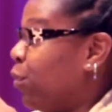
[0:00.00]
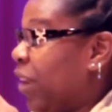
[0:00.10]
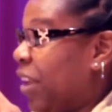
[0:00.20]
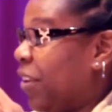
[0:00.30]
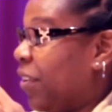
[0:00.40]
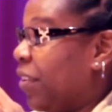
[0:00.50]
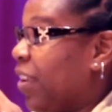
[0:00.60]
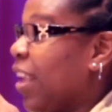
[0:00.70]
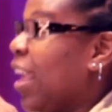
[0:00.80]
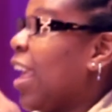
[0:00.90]
reader.
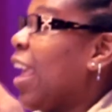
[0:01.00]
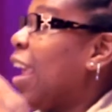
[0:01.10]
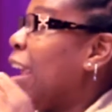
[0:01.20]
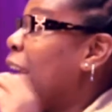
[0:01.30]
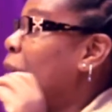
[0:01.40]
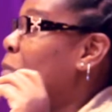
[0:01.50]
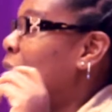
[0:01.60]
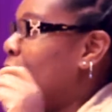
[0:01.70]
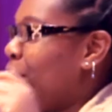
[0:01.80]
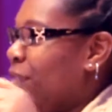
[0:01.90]
And
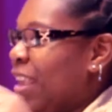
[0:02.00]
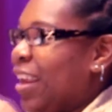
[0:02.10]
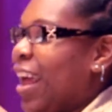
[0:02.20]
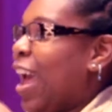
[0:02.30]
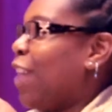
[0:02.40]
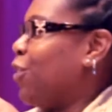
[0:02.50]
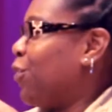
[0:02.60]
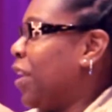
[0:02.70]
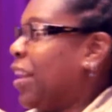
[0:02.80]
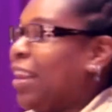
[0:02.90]
being a vegan, I had to
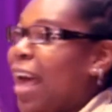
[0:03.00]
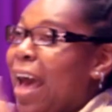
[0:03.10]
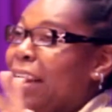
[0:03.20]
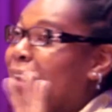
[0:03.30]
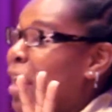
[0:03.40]
read a lot of